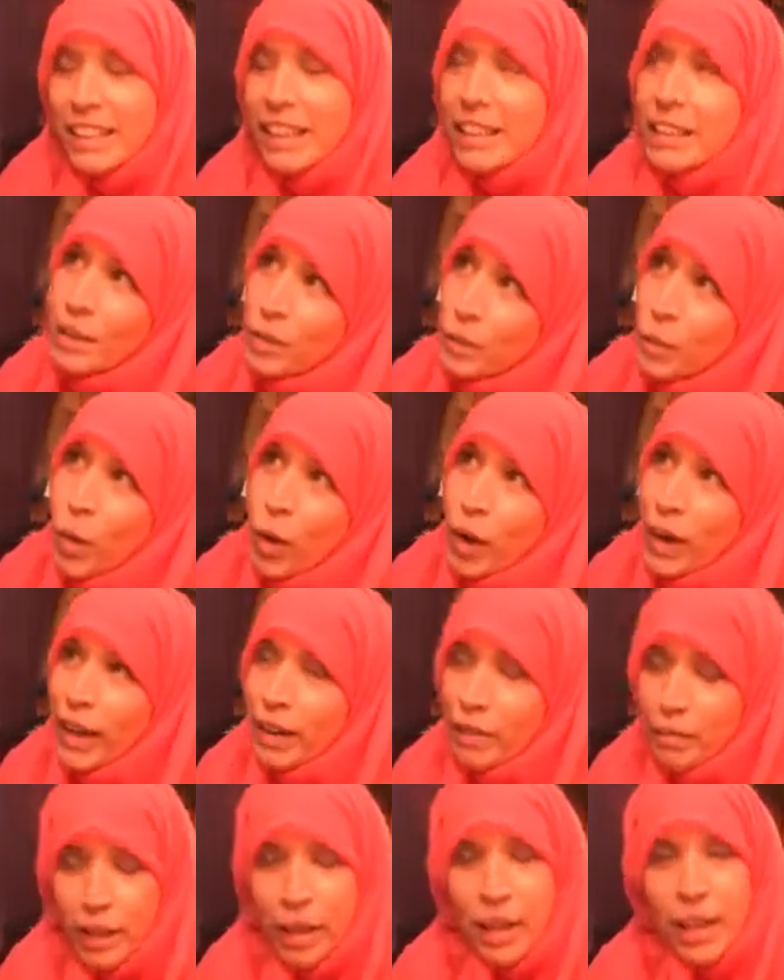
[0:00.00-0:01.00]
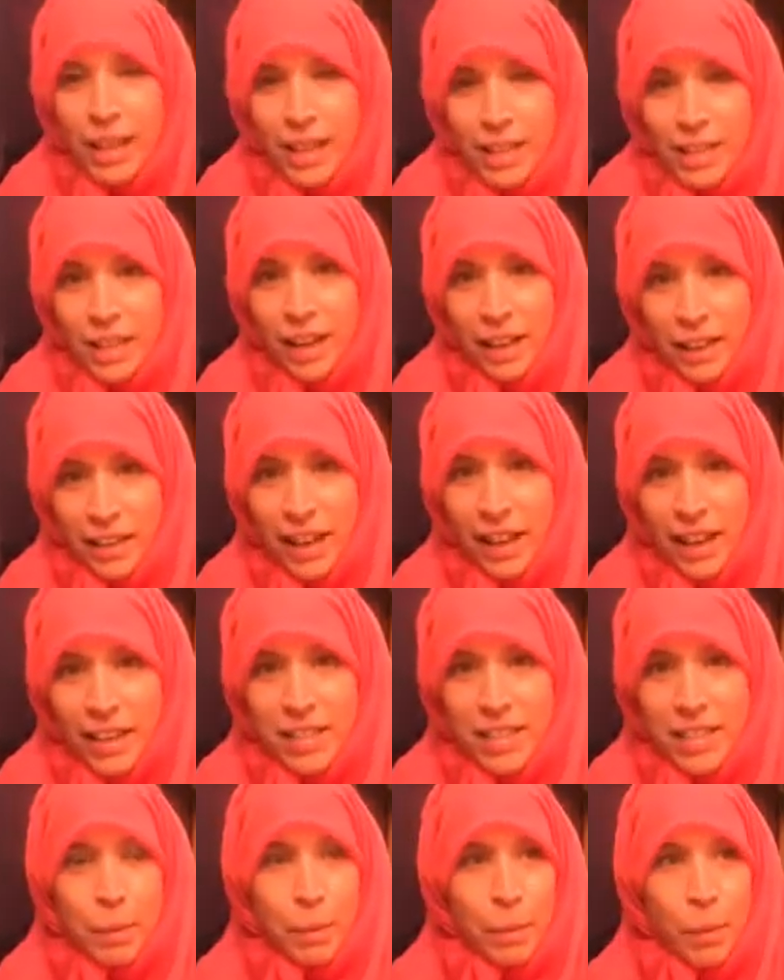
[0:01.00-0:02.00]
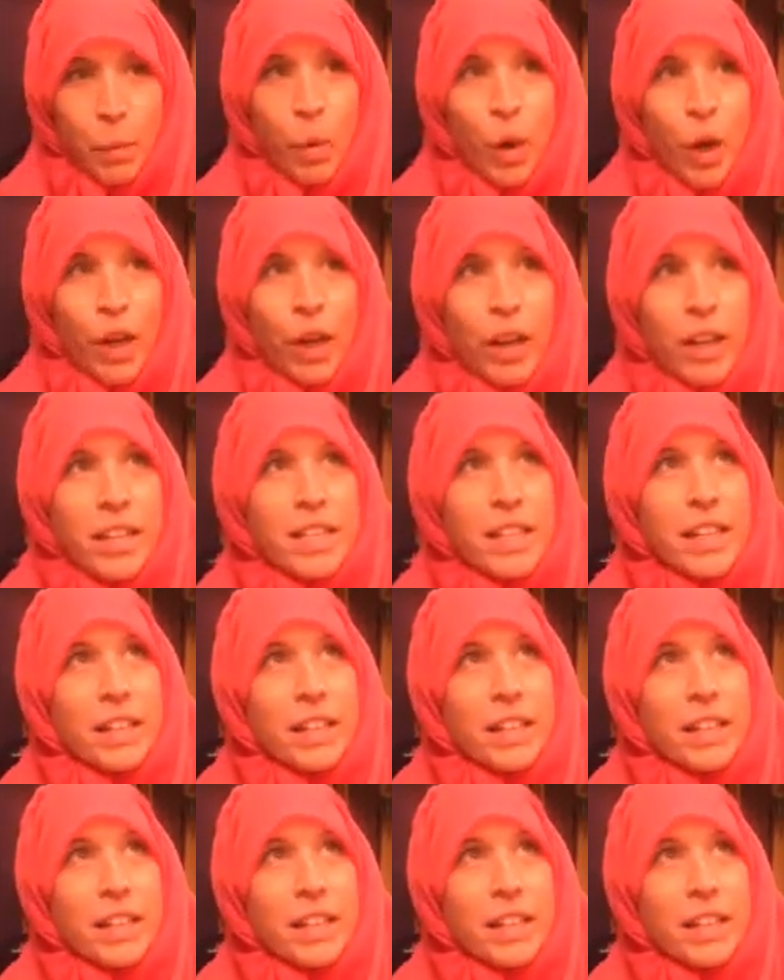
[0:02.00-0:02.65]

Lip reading: And you think, what if? It's like that, isn't it? But worse.